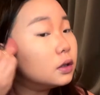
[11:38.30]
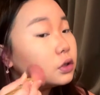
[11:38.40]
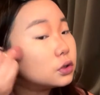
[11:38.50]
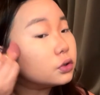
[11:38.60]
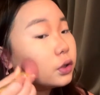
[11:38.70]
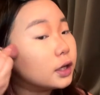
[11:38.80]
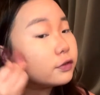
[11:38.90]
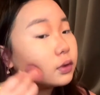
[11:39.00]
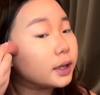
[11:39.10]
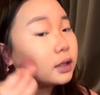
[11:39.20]
So you
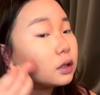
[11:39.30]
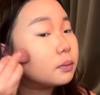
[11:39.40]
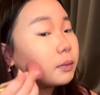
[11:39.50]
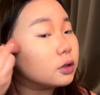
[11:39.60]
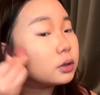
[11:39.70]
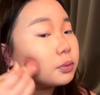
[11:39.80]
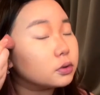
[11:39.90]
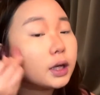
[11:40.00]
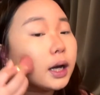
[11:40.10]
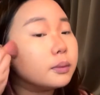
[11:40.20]
have to like dip
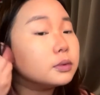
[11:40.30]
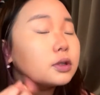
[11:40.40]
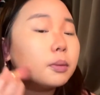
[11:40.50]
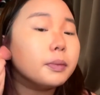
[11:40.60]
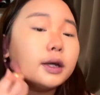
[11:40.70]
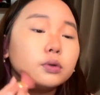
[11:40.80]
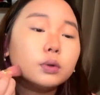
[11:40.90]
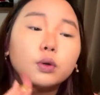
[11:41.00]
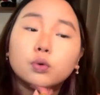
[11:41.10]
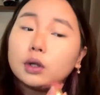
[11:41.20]
multiple times compared to
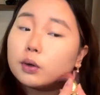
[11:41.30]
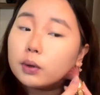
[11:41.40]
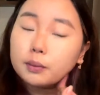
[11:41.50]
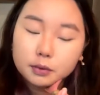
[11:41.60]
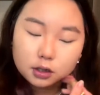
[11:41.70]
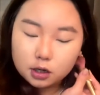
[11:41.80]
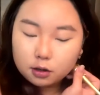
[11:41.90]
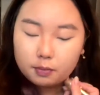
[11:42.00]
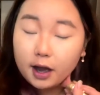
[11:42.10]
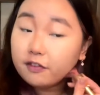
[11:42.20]
the Hoola one.
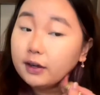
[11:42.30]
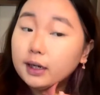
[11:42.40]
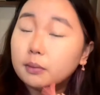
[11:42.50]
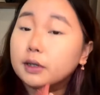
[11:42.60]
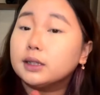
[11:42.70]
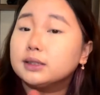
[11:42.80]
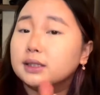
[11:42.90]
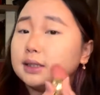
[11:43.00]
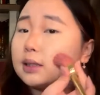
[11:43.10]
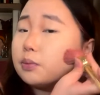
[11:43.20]
But I find that because
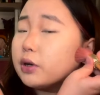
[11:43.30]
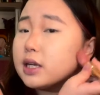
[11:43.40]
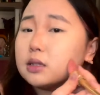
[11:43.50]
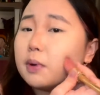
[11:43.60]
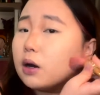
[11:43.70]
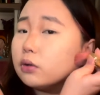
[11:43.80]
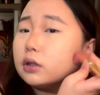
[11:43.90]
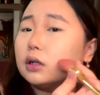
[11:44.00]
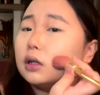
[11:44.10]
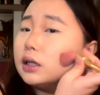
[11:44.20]
this is a pressed
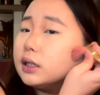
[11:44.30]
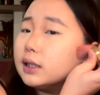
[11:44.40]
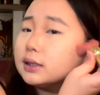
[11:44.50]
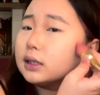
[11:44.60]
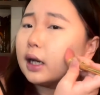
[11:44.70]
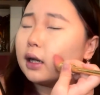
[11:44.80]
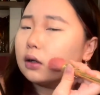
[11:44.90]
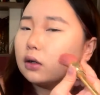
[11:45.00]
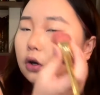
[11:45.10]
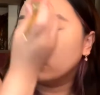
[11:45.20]
powder, it doesn't like,
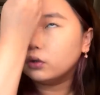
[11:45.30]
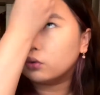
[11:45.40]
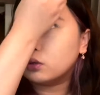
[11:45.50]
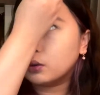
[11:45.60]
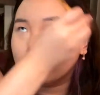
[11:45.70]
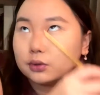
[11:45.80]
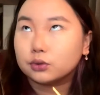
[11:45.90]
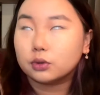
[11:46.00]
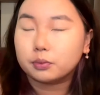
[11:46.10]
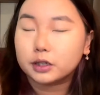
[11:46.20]
although the Hoola one's
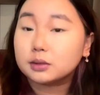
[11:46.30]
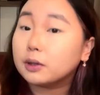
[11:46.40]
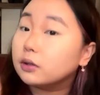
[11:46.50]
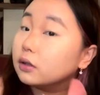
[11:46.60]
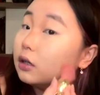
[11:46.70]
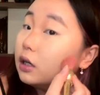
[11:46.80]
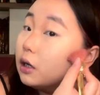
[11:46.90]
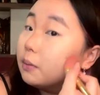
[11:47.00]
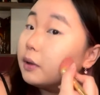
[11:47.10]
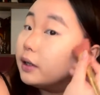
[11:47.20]
also a pressed powder,
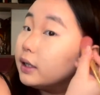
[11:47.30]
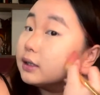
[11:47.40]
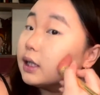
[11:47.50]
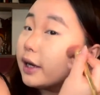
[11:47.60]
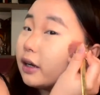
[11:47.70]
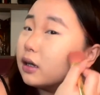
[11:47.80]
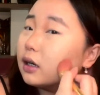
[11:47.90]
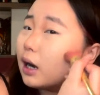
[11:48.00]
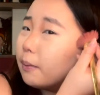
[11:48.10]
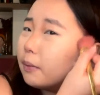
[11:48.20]
but it doesn't like
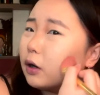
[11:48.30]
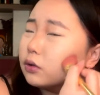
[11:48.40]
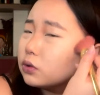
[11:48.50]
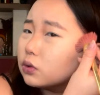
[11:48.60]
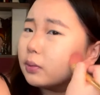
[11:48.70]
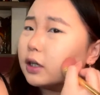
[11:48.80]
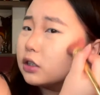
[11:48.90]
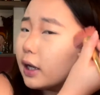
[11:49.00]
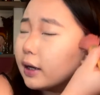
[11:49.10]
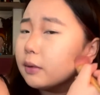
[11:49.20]
come out so
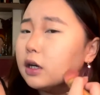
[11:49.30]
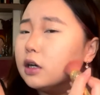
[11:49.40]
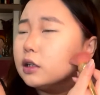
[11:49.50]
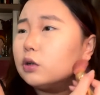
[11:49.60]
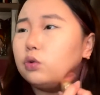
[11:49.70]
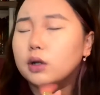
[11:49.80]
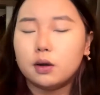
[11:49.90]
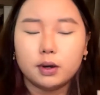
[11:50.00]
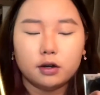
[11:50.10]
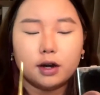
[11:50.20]
much. Like the
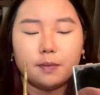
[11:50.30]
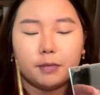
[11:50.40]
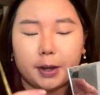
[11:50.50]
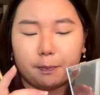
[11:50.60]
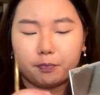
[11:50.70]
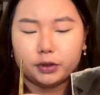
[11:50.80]
Hoola one, right, like